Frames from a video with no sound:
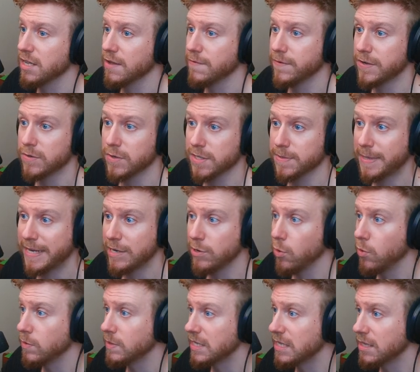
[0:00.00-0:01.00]
if it was my
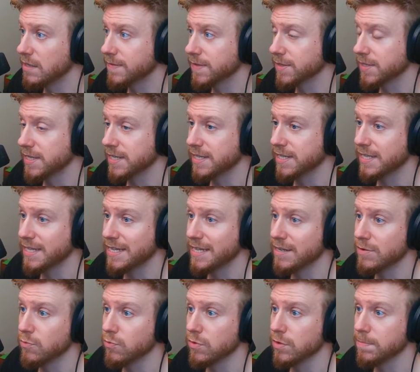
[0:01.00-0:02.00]
only level
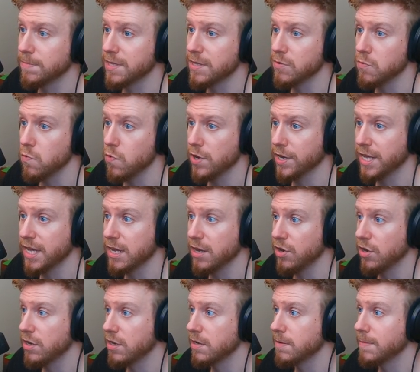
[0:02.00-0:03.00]
60, would be working
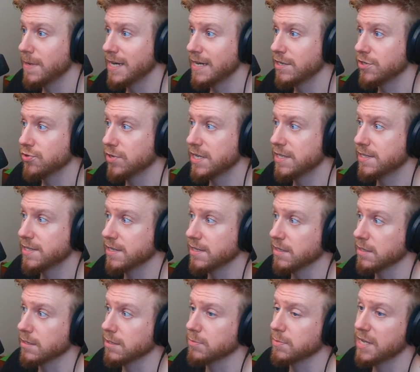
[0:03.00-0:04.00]
on my trade
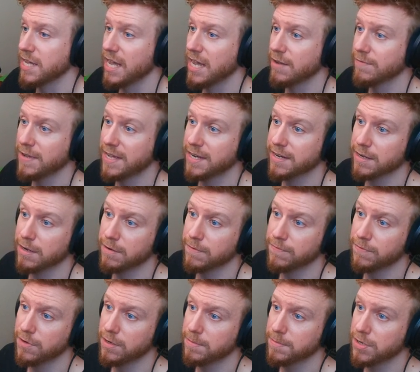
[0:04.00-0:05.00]
skills. We have had it
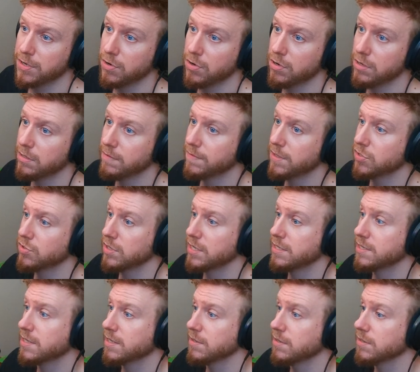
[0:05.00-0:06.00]
confirmed that all of the
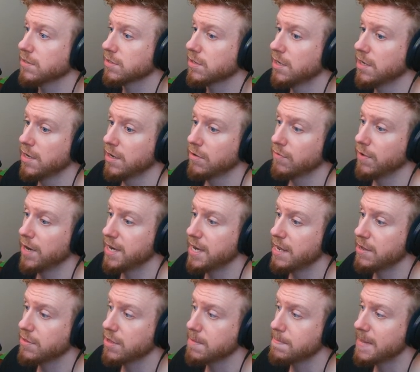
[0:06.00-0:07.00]
trade skills, right
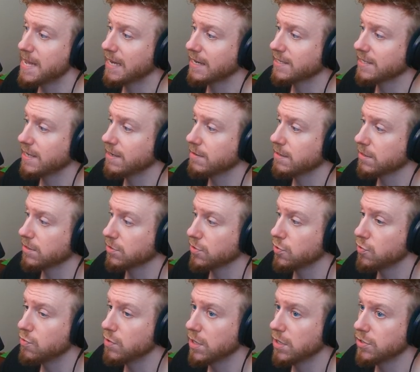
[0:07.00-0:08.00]
now they max out at
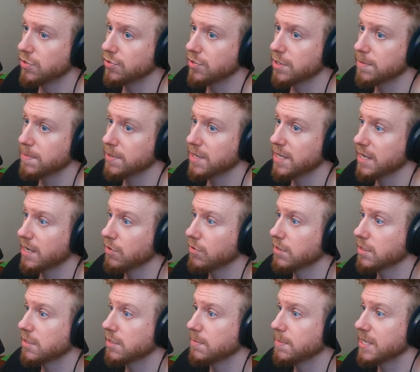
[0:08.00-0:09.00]
200, but they're
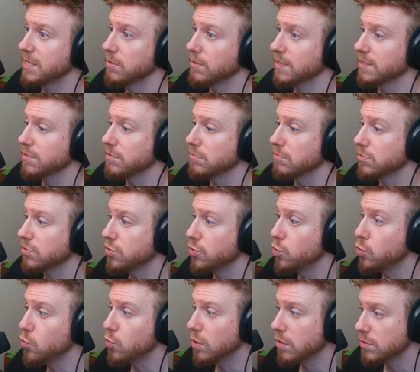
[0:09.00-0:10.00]
going to be going to
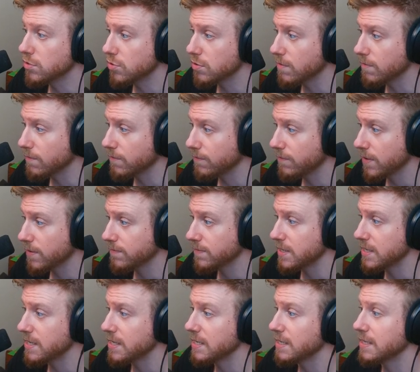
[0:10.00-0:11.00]

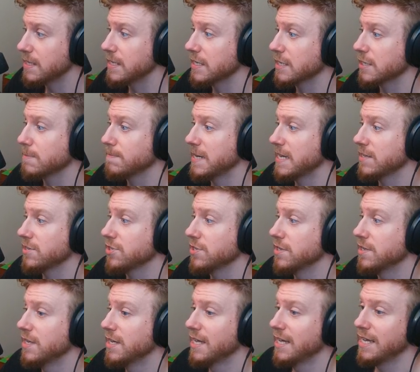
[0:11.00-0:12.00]
250 in the
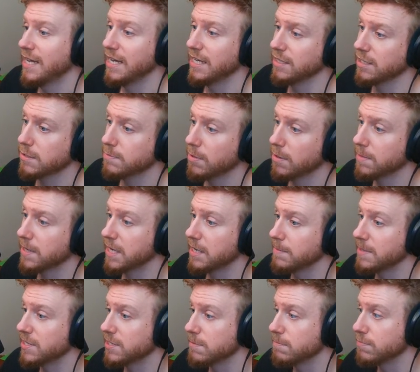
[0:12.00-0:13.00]
expansion, and there's probably going
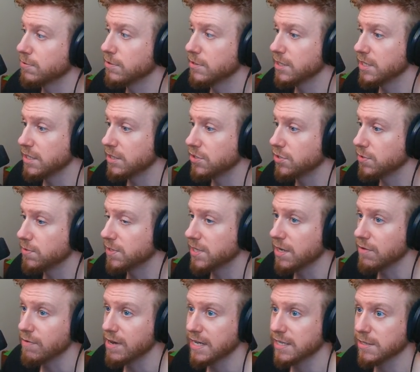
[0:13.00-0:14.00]
to be some pretty
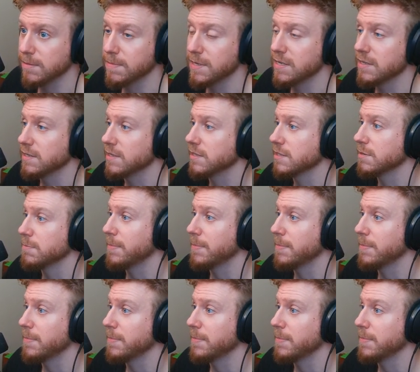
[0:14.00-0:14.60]
juicy recipes and some